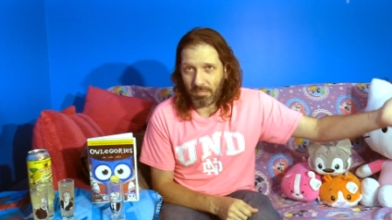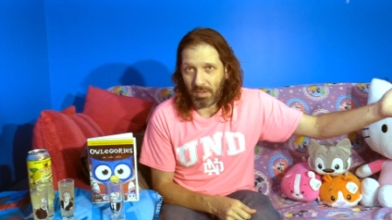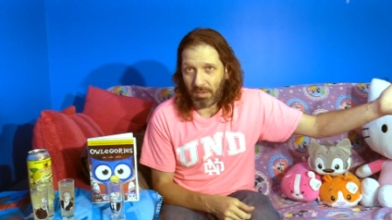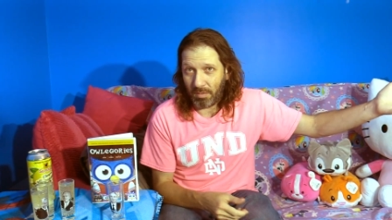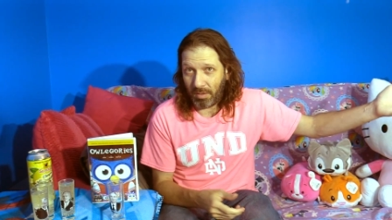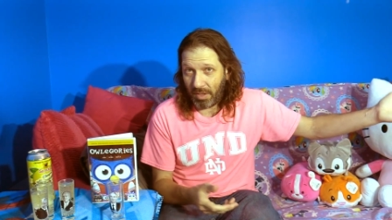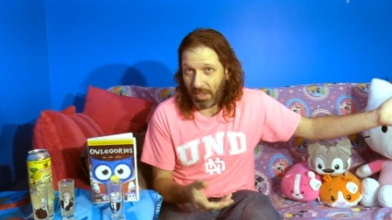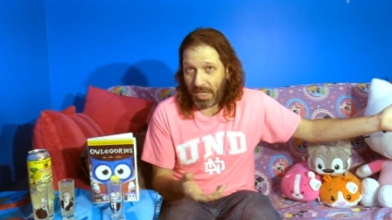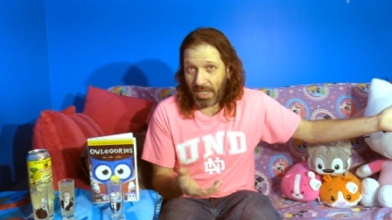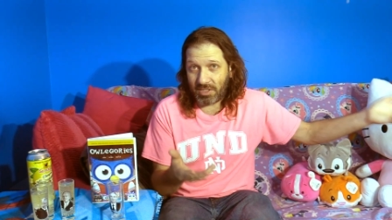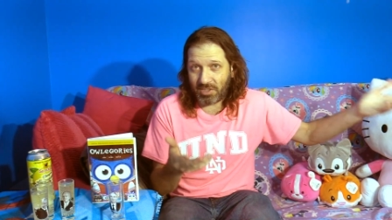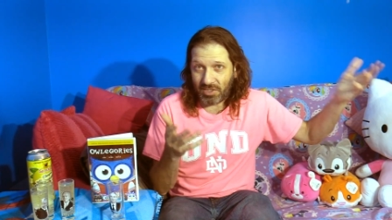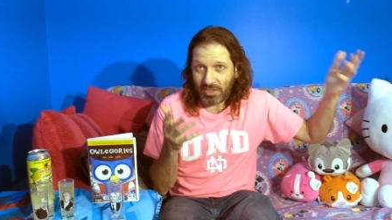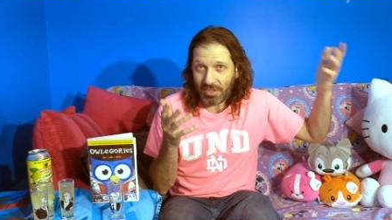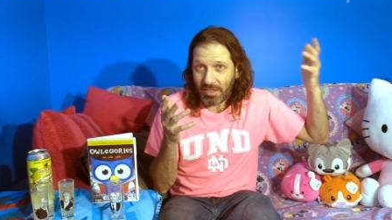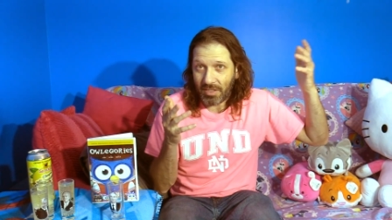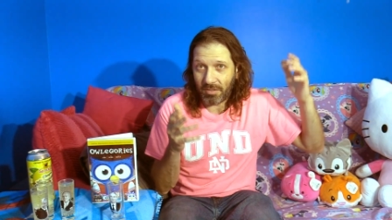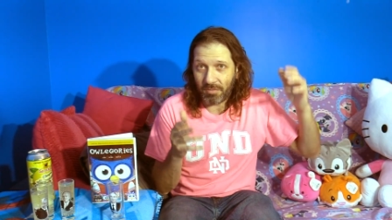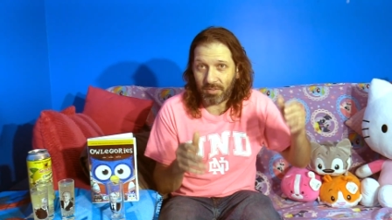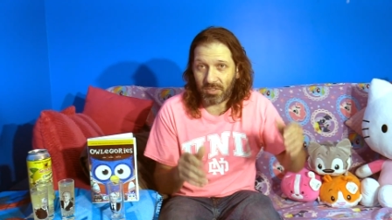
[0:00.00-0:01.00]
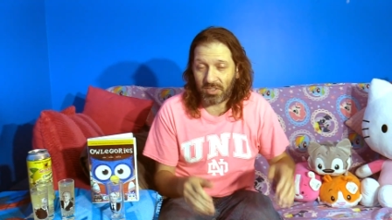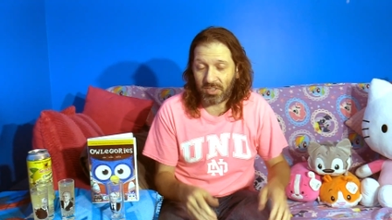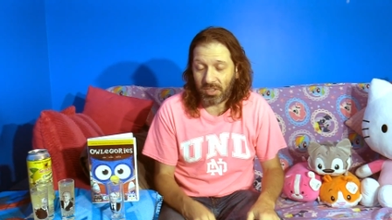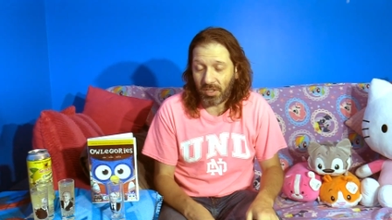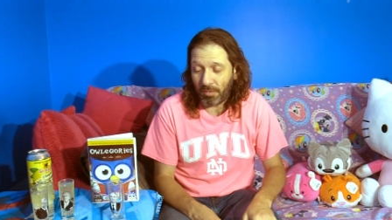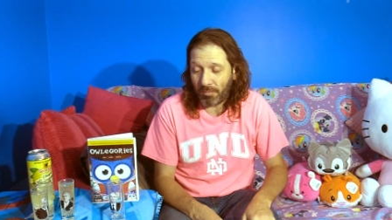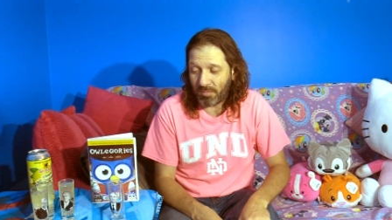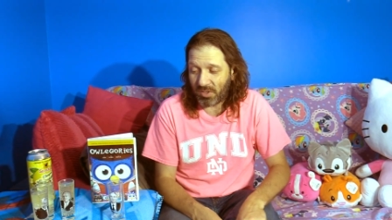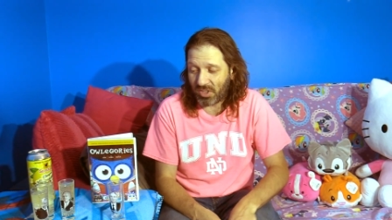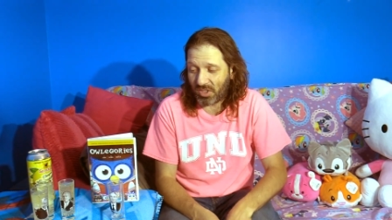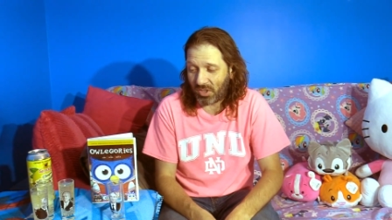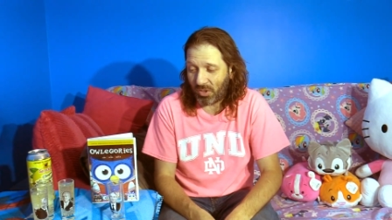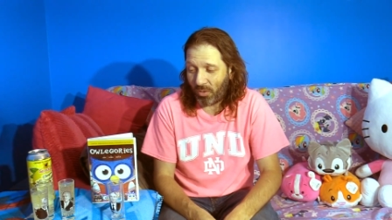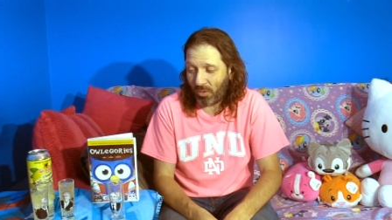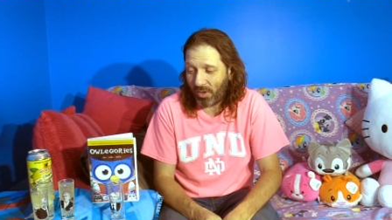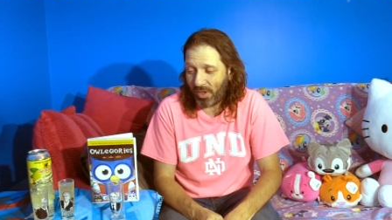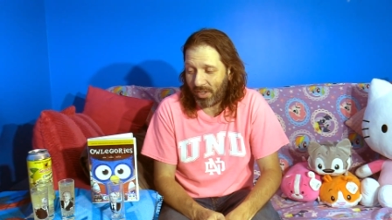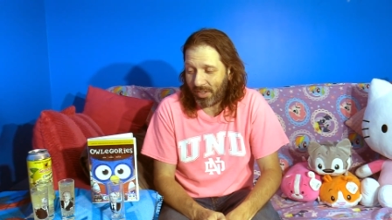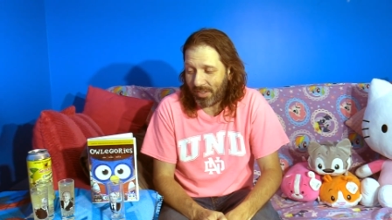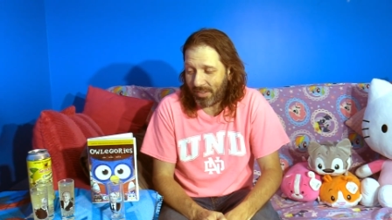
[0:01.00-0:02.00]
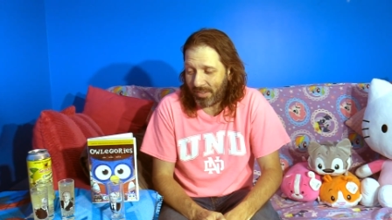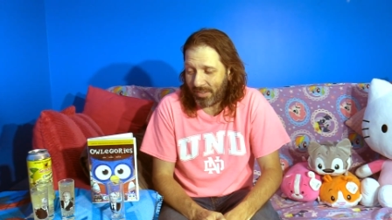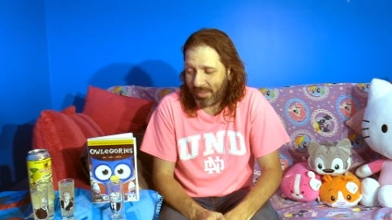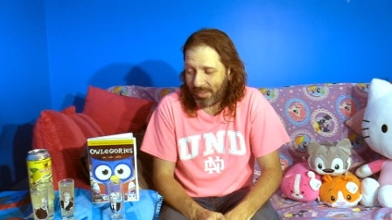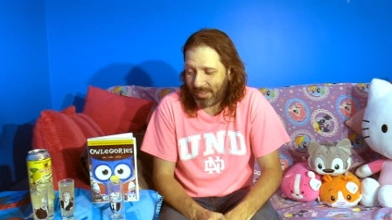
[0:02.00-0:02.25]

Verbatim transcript: lesson of some sort.